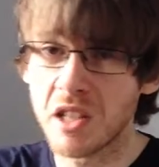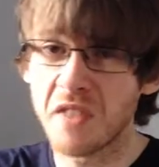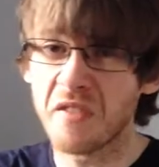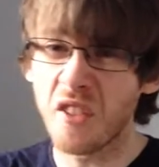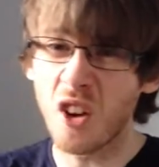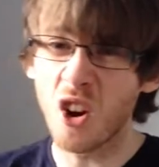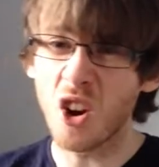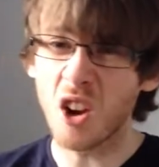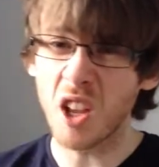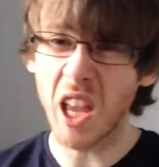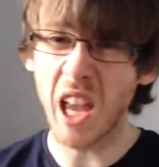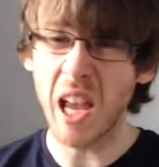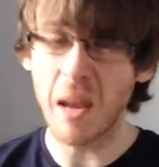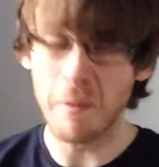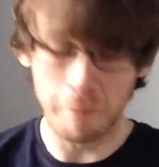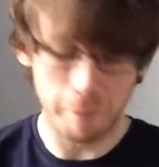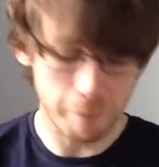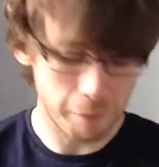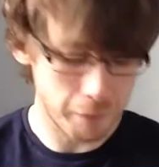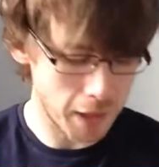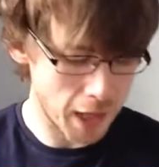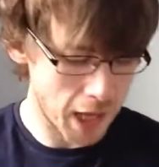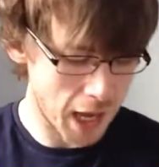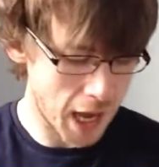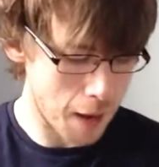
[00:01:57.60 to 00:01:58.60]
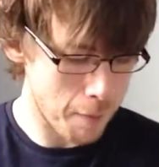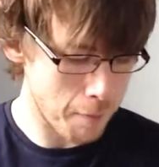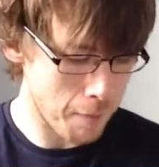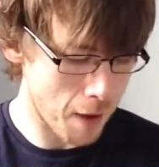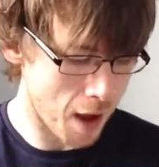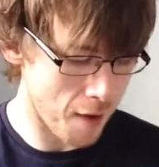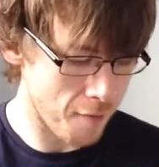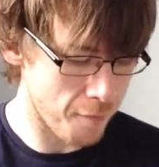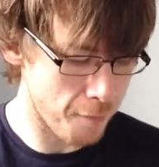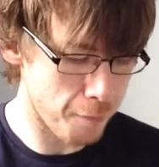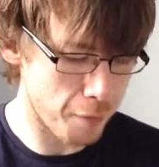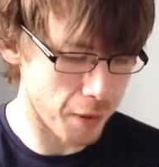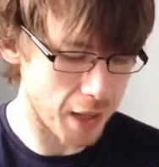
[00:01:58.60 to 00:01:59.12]
it's a fun game.
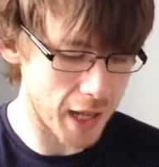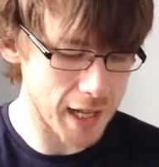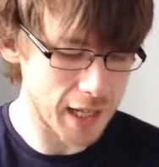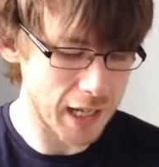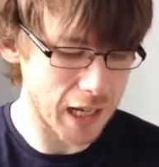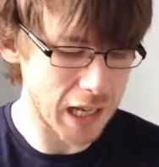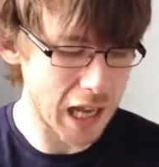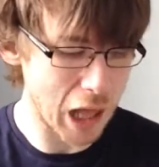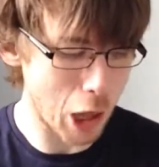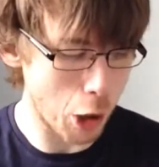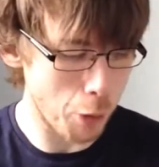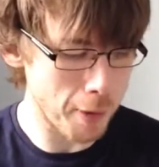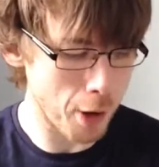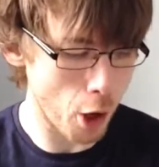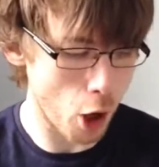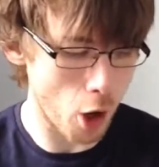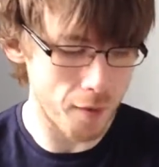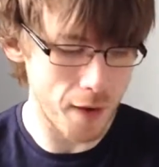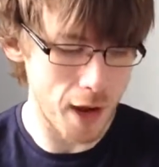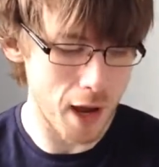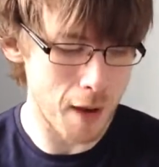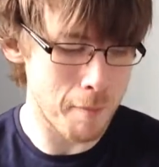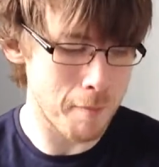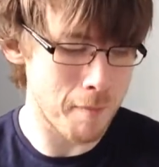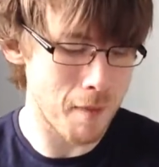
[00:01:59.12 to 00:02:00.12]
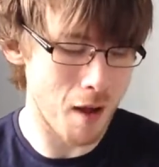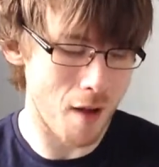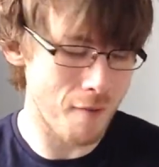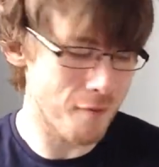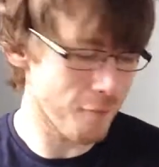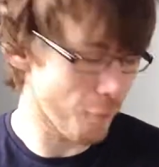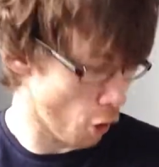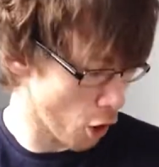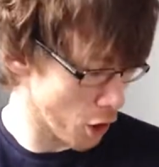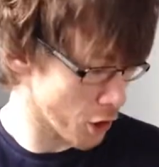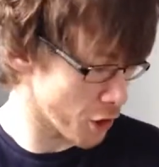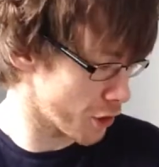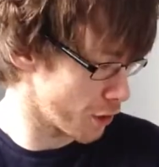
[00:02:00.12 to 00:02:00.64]
I've played a little bit of it.
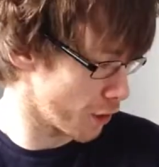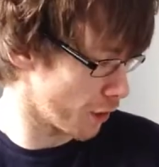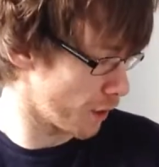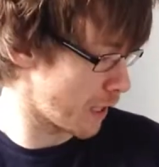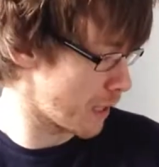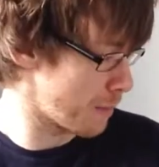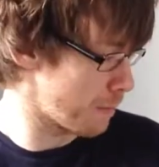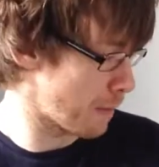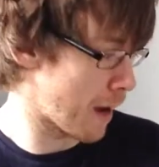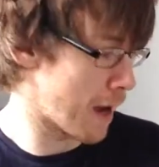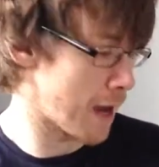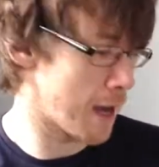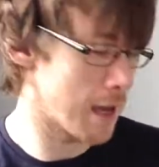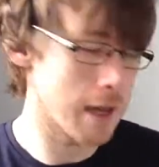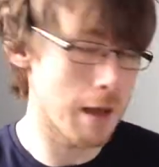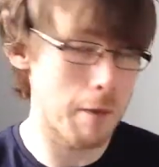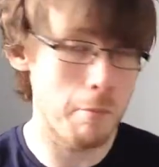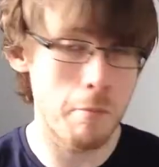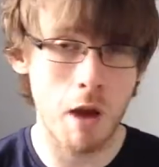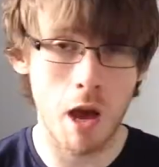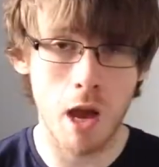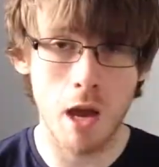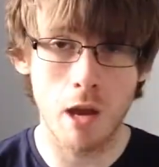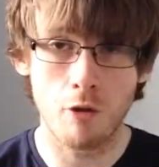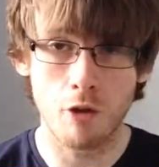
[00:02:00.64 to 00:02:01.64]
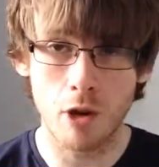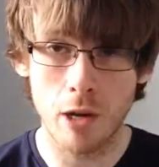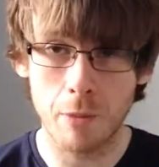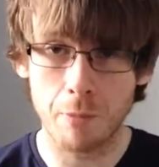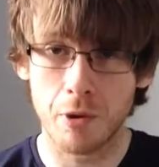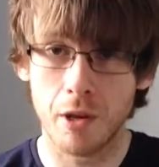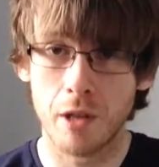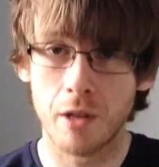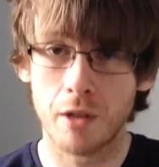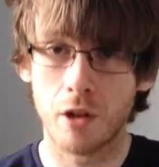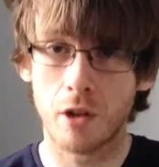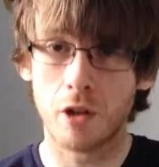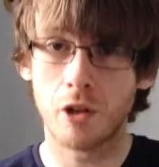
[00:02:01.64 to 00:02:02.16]
Unfortunately, my
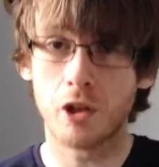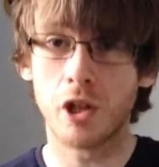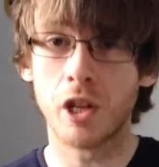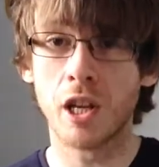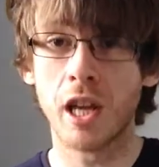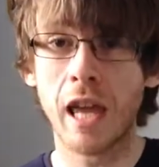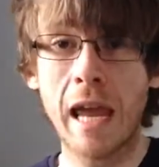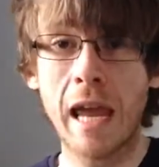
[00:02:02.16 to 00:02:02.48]
Reproduction